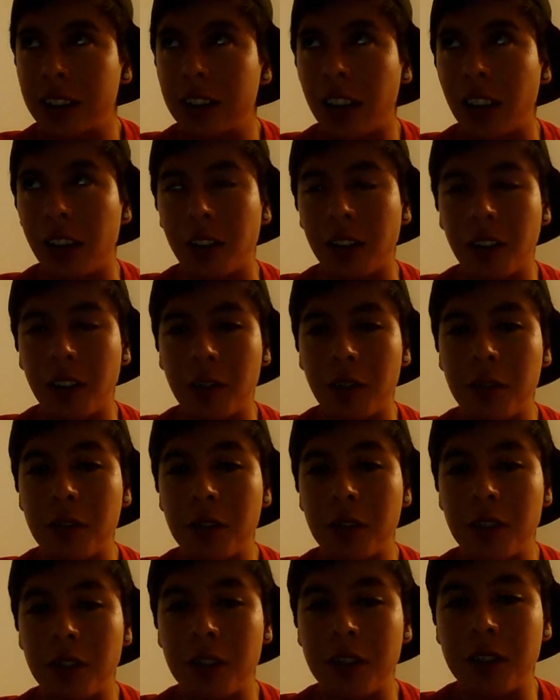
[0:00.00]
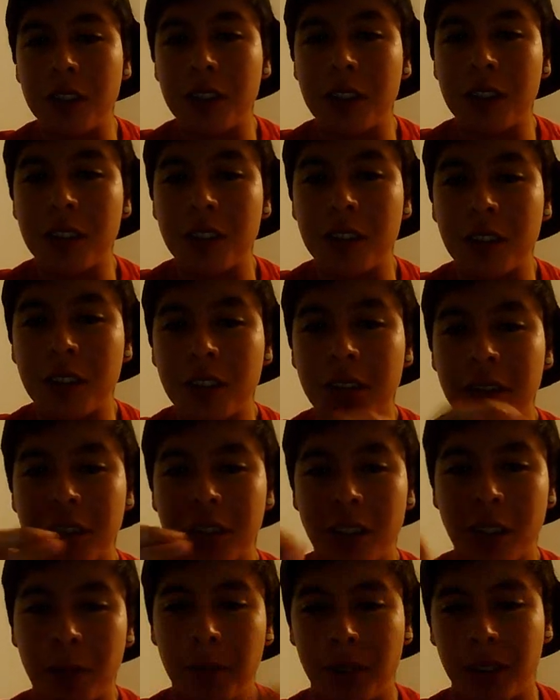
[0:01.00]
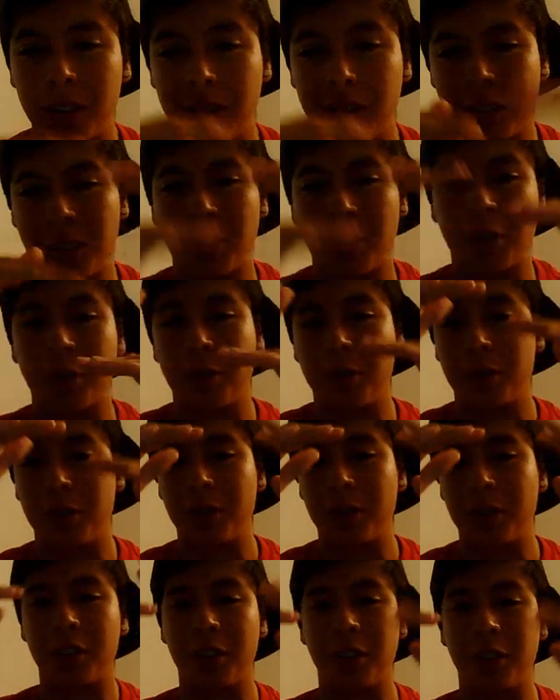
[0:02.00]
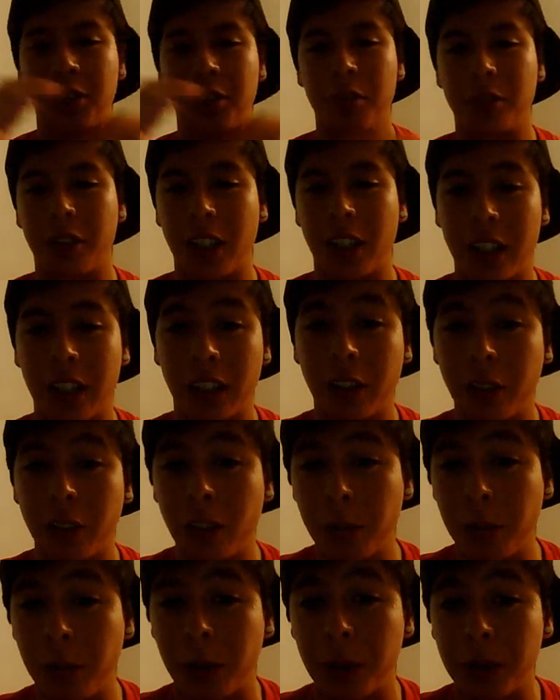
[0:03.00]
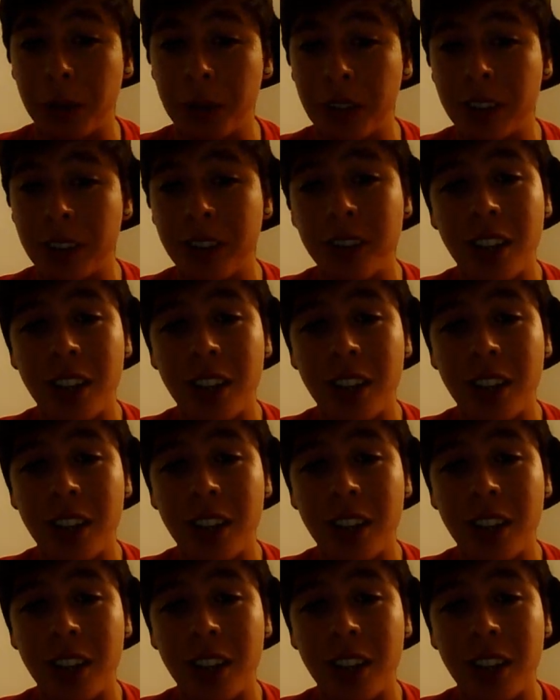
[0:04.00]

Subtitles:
I don't know, stepping stones to getting hormones.